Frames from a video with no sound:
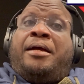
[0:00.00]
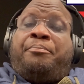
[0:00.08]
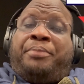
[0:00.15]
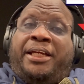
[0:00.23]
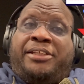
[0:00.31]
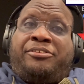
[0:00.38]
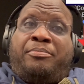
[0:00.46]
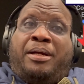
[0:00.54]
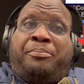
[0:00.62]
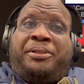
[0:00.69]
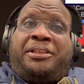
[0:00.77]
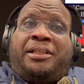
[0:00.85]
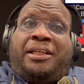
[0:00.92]
Please
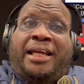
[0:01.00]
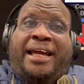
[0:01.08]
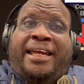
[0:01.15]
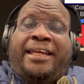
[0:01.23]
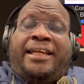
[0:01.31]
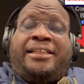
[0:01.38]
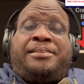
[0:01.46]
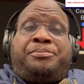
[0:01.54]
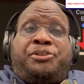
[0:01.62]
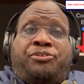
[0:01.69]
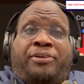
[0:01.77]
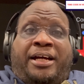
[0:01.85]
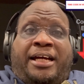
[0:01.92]
remember to like and
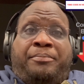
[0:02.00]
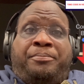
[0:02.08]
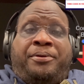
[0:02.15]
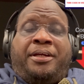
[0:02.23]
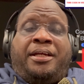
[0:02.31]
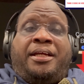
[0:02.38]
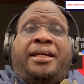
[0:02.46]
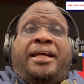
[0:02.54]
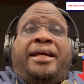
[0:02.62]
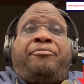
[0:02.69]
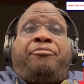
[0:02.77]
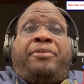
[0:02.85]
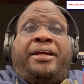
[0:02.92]
subscribe
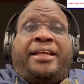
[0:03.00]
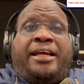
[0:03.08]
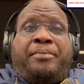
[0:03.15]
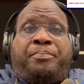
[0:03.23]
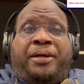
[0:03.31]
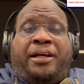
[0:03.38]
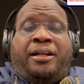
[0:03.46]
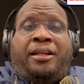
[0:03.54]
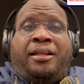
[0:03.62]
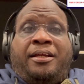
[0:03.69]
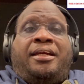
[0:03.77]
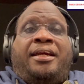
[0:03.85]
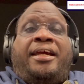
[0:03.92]
and ring that bell.
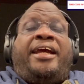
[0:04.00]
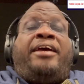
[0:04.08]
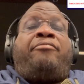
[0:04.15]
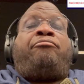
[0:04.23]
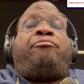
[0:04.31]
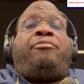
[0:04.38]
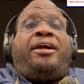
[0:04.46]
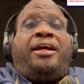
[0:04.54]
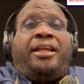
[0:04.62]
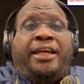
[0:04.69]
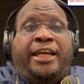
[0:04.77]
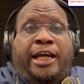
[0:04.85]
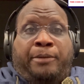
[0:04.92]
It
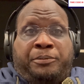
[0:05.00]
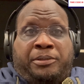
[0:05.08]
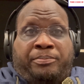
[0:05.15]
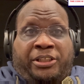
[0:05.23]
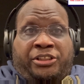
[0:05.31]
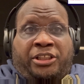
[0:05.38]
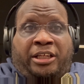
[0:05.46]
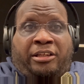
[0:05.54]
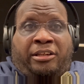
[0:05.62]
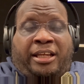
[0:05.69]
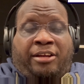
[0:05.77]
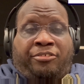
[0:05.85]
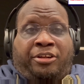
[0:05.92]
really helps my
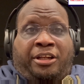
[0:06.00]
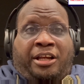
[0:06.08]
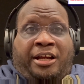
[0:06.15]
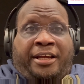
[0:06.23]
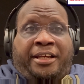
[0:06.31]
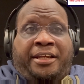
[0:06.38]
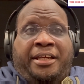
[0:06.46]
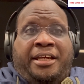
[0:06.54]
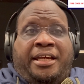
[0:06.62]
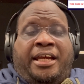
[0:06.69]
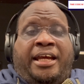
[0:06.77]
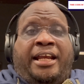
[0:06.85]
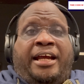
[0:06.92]
channel out a lot
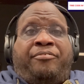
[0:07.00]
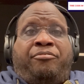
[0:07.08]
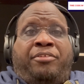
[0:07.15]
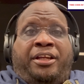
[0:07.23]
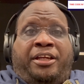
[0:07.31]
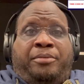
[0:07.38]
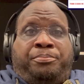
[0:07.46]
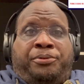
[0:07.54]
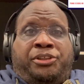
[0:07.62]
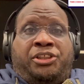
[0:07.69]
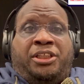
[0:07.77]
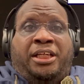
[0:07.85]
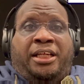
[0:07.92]
and I really
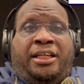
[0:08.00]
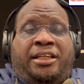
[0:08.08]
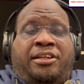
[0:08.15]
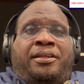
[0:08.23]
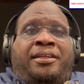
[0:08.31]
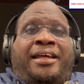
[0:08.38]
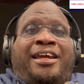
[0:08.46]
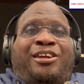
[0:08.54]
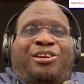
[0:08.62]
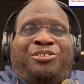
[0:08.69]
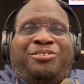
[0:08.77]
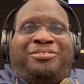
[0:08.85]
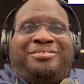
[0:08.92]
appreciate it. Thank you.